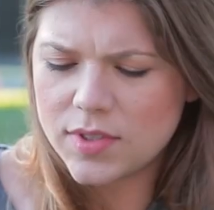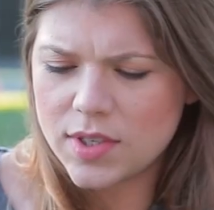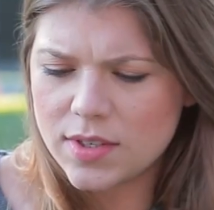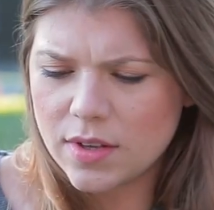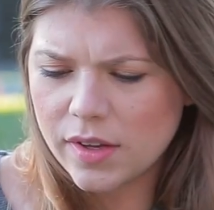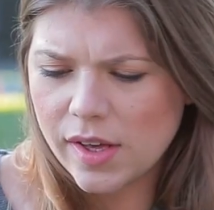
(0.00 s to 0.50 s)

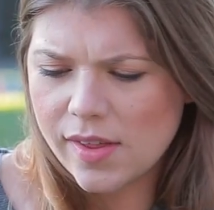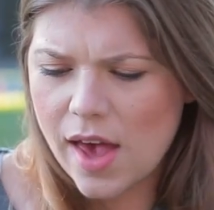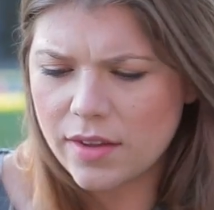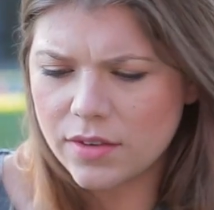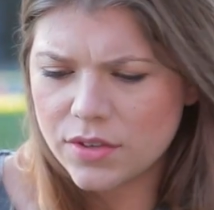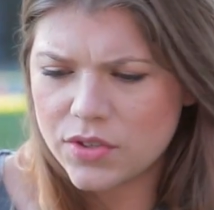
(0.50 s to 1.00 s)
see something like
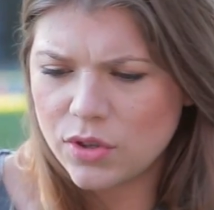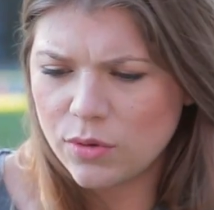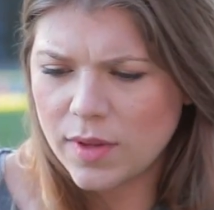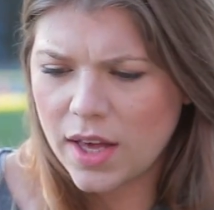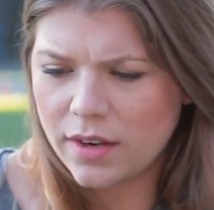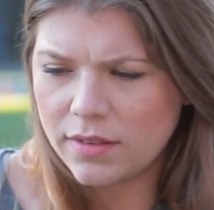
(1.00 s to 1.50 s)
that and
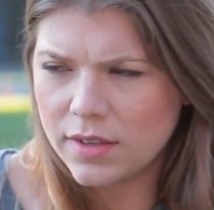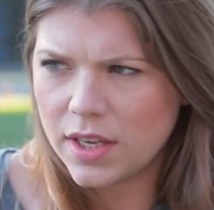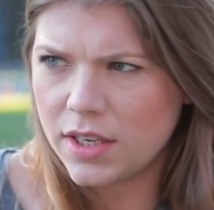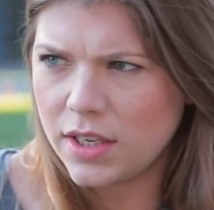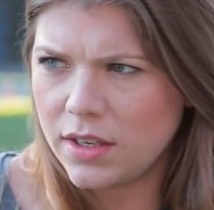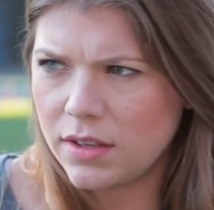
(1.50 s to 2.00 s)
assume that
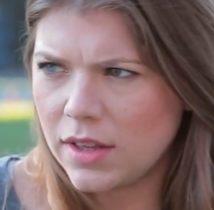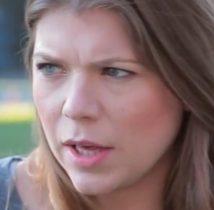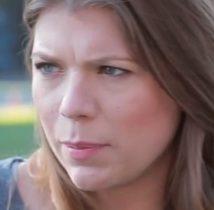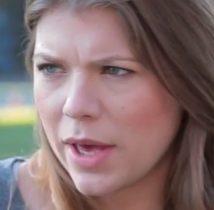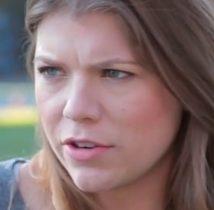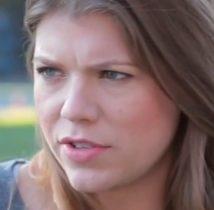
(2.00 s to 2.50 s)
any
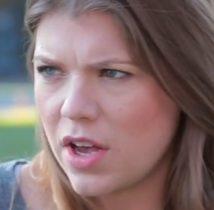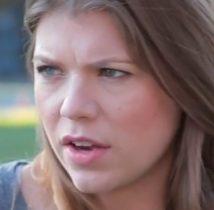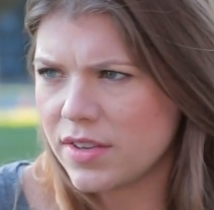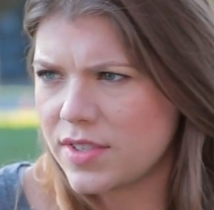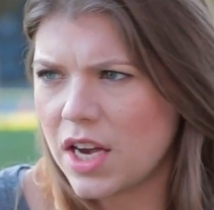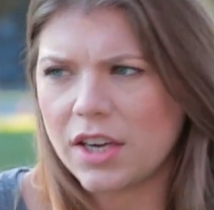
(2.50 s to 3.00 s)
like Banner Saga is